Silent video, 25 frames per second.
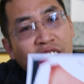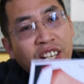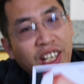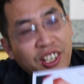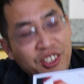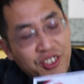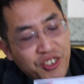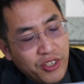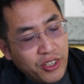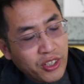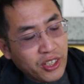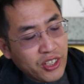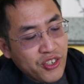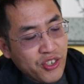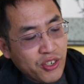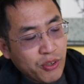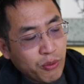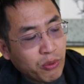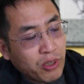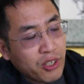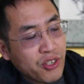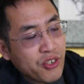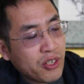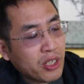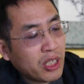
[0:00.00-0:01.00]
case, this
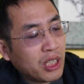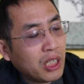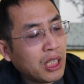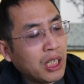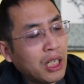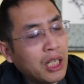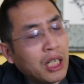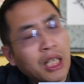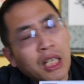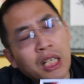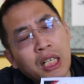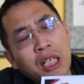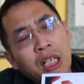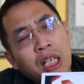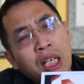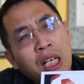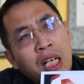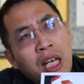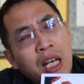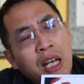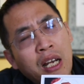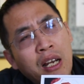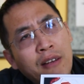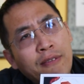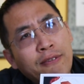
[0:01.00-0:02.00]
was a
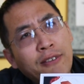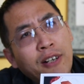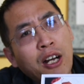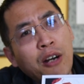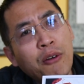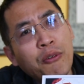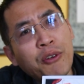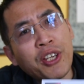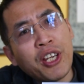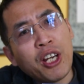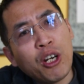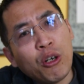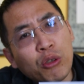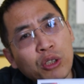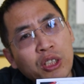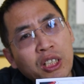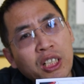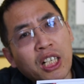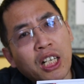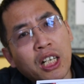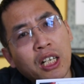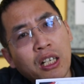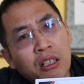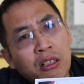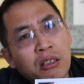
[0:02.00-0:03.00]
5-year-old
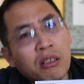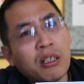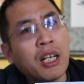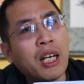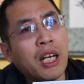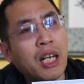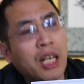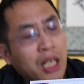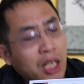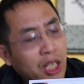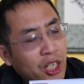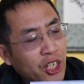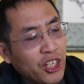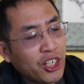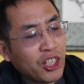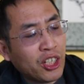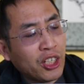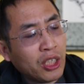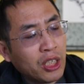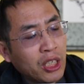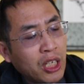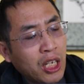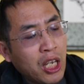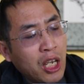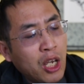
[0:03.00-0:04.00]
girl.
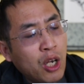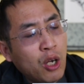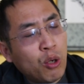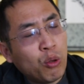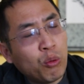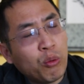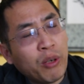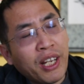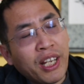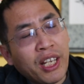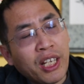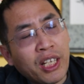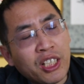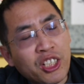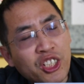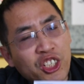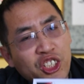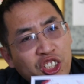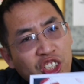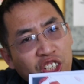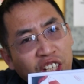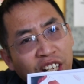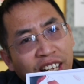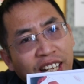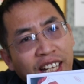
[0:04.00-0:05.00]
When
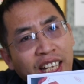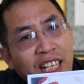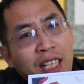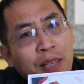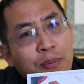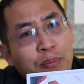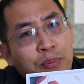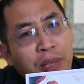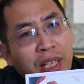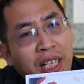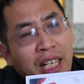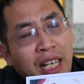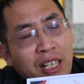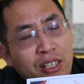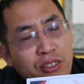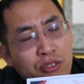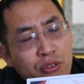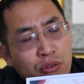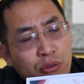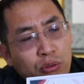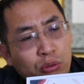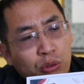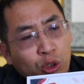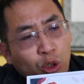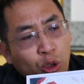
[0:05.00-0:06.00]
she began
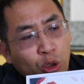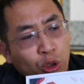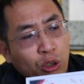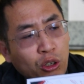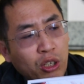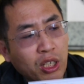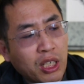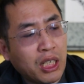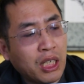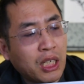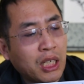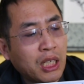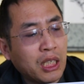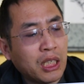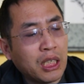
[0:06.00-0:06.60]
to talk,